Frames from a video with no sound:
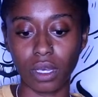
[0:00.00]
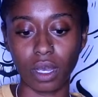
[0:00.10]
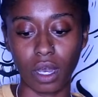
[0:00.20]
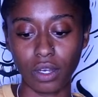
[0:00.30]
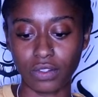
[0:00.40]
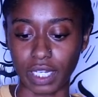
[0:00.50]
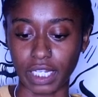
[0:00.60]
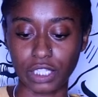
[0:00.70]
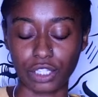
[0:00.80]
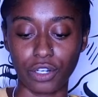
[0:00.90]
All
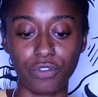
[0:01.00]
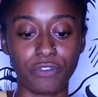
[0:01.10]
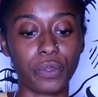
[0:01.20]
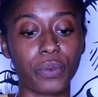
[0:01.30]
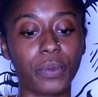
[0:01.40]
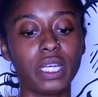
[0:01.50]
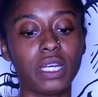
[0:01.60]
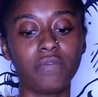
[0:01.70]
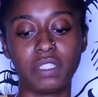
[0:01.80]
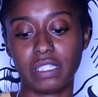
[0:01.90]
right, so for the week
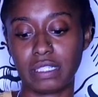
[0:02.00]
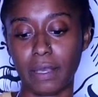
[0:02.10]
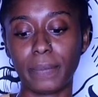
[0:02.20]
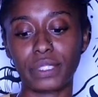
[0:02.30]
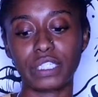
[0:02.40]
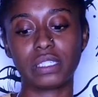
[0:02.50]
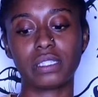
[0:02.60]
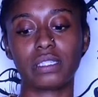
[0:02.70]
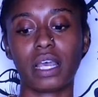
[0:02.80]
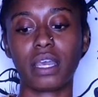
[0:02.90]
of December
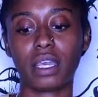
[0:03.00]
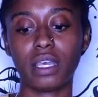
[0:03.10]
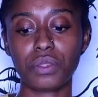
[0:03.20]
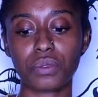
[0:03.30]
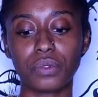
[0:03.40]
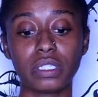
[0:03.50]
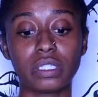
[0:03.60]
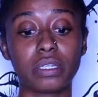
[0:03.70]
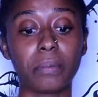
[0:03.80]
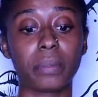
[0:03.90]
2nd through
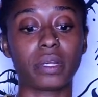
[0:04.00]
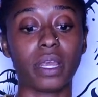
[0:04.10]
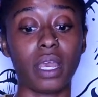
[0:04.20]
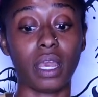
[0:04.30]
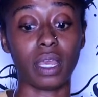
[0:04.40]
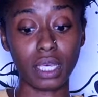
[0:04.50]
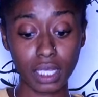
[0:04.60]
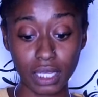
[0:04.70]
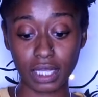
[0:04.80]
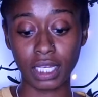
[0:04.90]
December
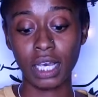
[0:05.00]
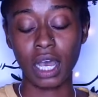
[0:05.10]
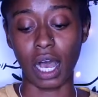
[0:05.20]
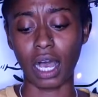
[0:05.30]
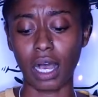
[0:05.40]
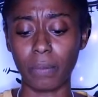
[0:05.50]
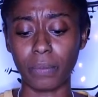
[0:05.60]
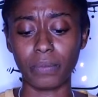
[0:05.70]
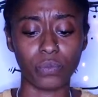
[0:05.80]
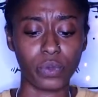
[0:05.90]
8th,
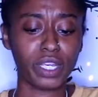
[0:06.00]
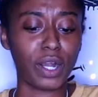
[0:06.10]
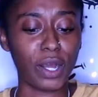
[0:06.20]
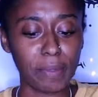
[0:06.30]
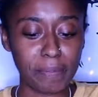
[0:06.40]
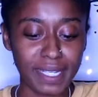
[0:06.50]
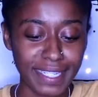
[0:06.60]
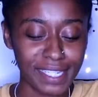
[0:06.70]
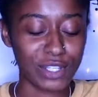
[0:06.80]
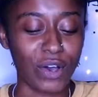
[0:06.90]
um, we are
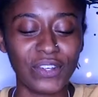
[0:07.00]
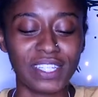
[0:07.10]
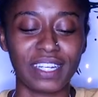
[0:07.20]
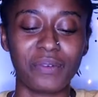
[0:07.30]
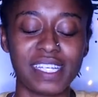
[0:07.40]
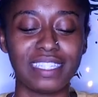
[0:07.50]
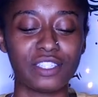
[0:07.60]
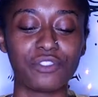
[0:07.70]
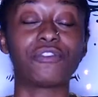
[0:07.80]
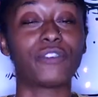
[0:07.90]
being told that we need
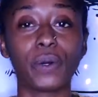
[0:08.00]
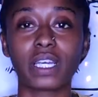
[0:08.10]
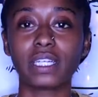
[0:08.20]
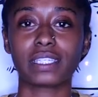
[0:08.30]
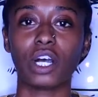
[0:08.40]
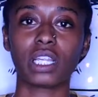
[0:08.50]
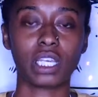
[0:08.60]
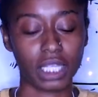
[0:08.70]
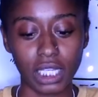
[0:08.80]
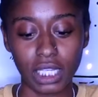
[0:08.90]
to focus on
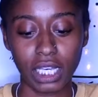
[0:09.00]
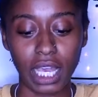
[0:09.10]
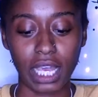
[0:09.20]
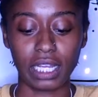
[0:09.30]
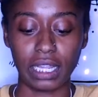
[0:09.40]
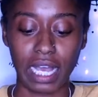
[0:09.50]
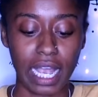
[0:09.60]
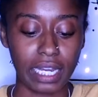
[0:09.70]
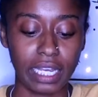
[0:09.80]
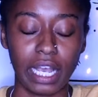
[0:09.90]
healing and
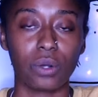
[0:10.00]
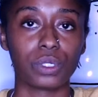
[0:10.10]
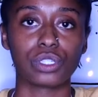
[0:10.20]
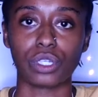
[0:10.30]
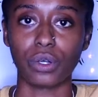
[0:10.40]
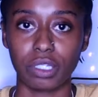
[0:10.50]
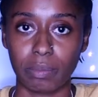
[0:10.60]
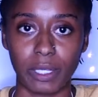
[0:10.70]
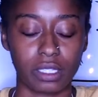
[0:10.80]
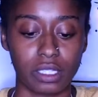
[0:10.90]
aligning our solar
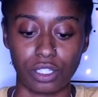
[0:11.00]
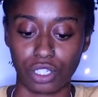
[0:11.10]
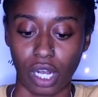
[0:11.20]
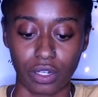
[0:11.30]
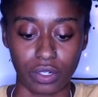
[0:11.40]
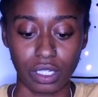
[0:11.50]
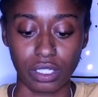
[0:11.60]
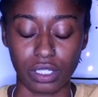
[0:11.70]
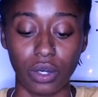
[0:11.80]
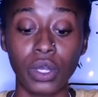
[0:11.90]
plexus chakra.
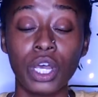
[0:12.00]
So,